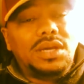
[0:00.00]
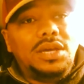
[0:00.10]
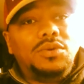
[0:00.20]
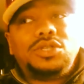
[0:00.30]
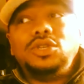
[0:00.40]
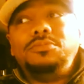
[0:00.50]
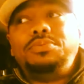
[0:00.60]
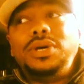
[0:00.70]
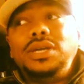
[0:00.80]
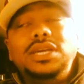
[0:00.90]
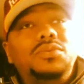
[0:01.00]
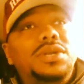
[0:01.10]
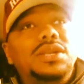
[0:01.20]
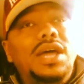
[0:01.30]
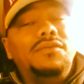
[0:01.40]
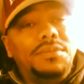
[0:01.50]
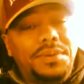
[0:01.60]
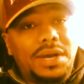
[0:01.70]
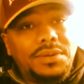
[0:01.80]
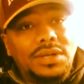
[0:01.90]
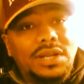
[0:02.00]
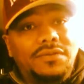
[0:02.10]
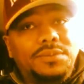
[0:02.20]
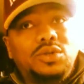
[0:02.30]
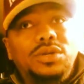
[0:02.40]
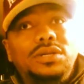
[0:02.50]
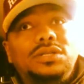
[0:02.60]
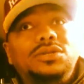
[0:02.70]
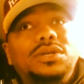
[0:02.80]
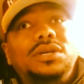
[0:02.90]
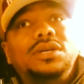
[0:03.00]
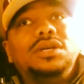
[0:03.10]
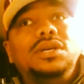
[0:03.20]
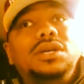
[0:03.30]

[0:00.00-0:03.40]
it was to the point he would never be able to live up to the